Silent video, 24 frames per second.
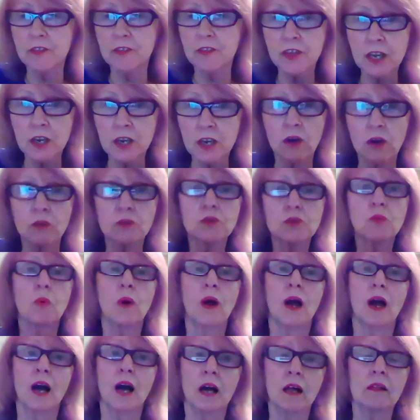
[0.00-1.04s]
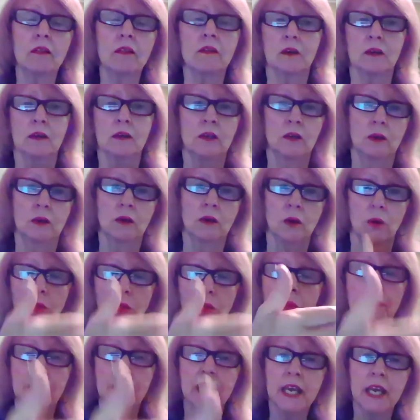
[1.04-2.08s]
everything goes well,
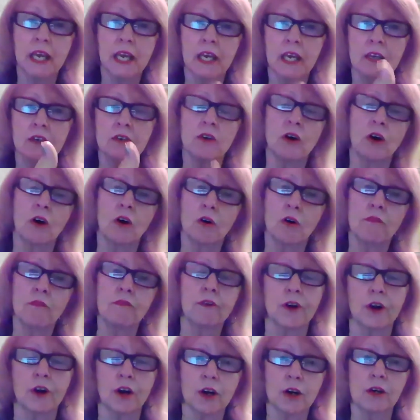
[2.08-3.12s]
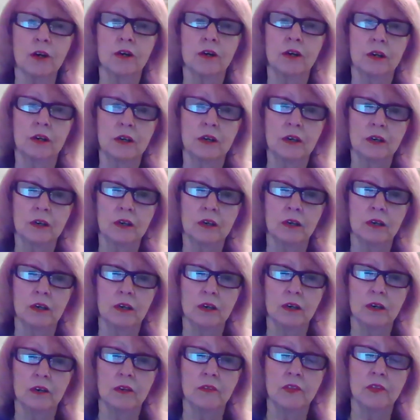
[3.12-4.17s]
we hand over
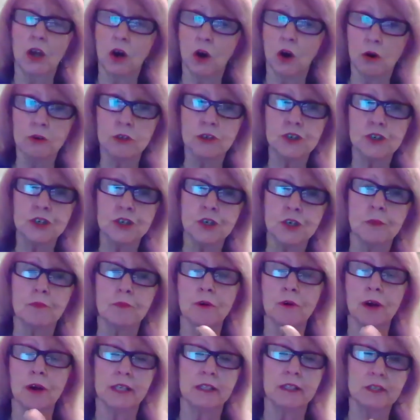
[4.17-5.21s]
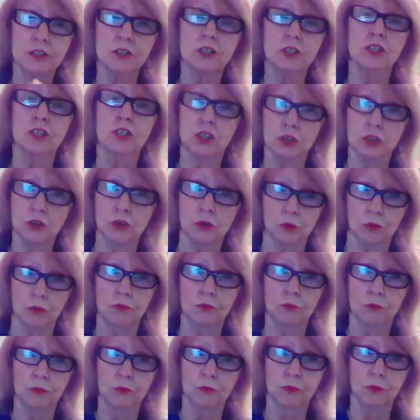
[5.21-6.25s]
the ownership rights to
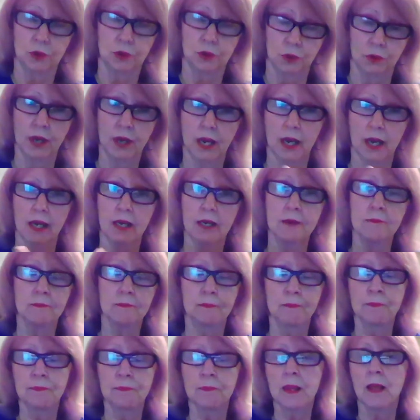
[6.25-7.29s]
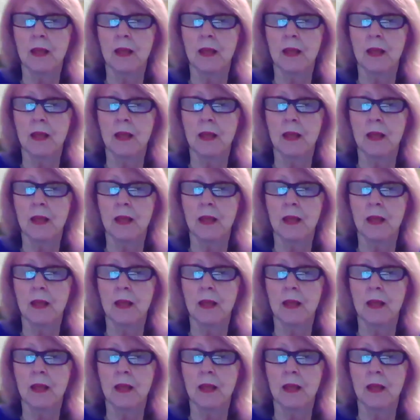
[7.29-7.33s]
you, okay?